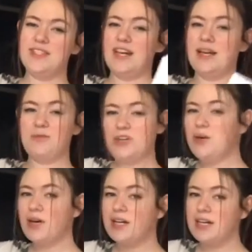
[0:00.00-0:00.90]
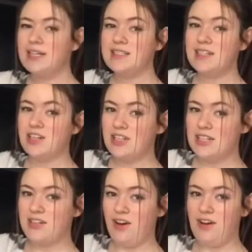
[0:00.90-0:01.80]
that I am reorganizing are
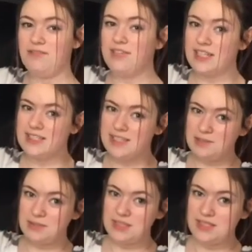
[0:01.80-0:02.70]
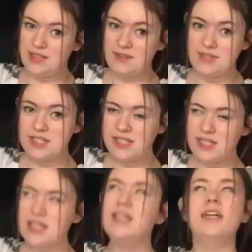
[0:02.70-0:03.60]
cleaned off, the next step is obviously